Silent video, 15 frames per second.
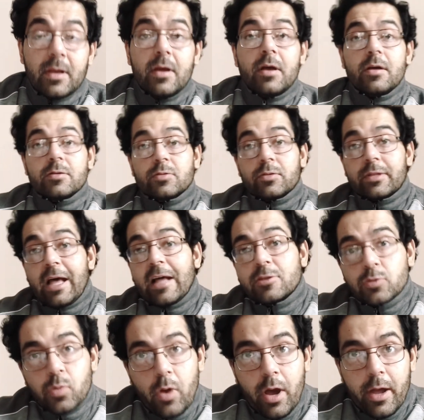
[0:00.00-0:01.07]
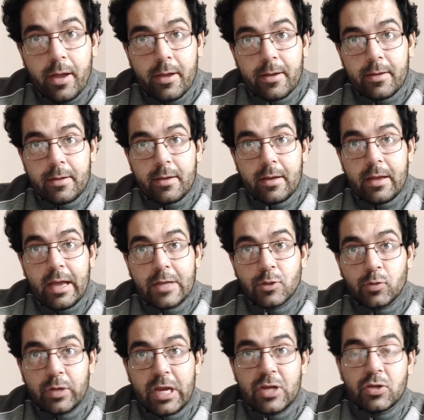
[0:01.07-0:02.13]
So that's why
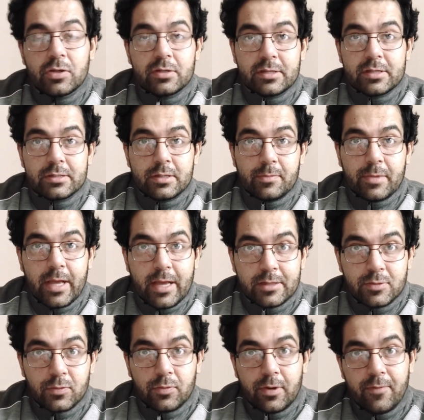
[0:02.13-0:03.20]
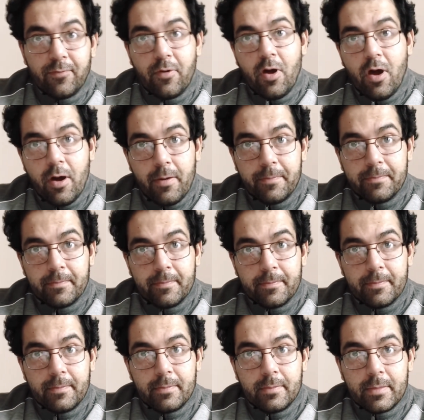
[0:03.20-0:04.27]
education system has to reform.
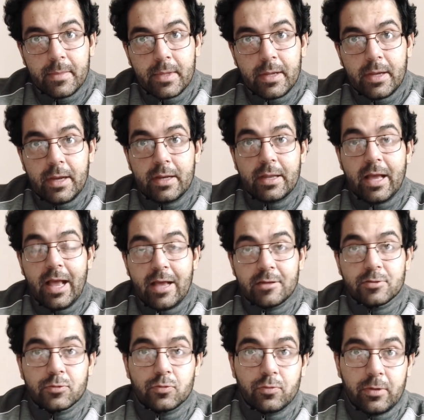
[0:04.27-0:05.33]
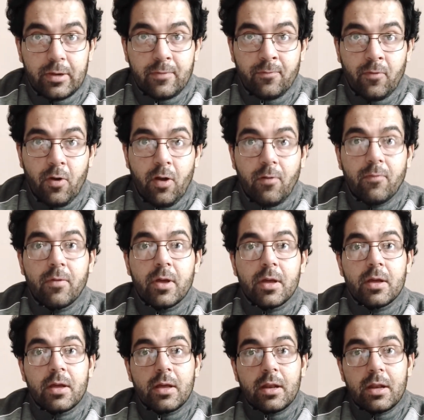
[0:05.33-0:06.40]
It has to involve
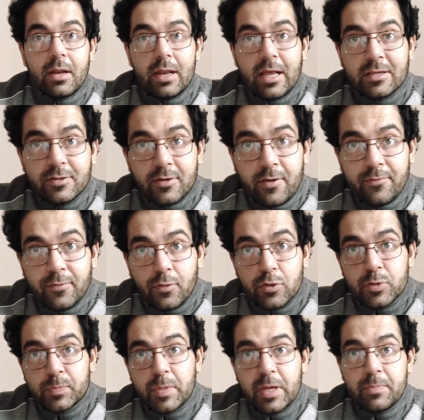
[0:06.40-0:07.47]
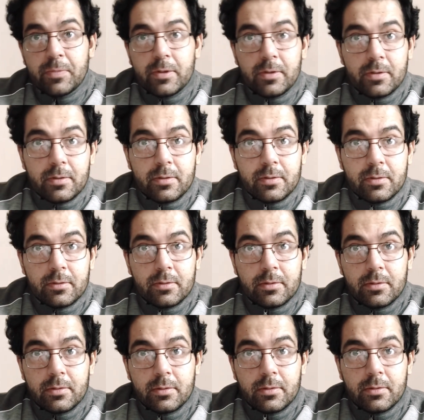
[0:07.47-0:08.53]
less of those people,
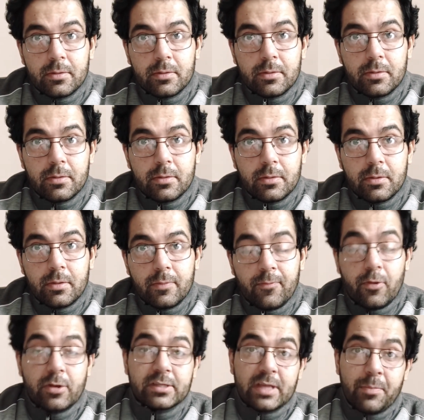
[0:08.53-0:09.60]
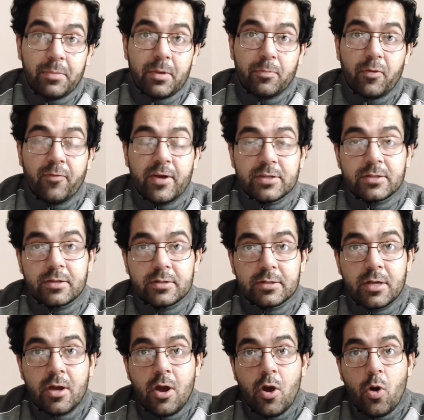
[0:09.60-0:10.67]
for example, professors
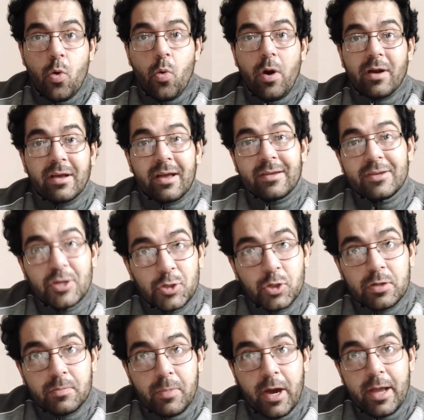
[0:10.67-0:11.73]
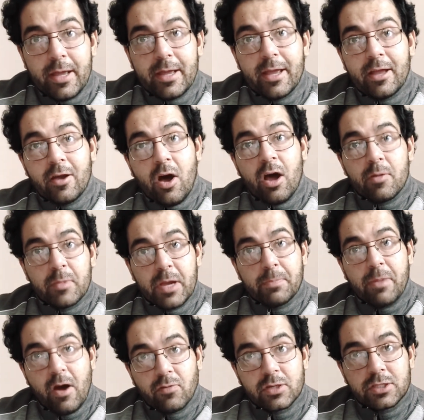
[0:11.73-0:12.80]
who are conditioned by economic
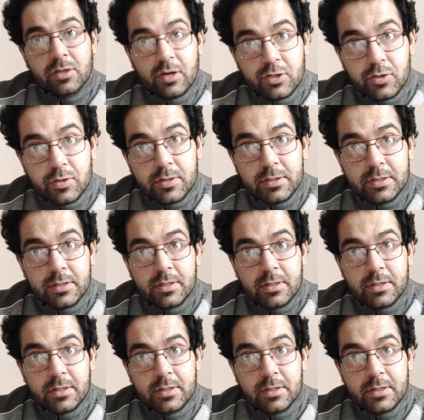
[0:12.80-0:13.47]
power structures,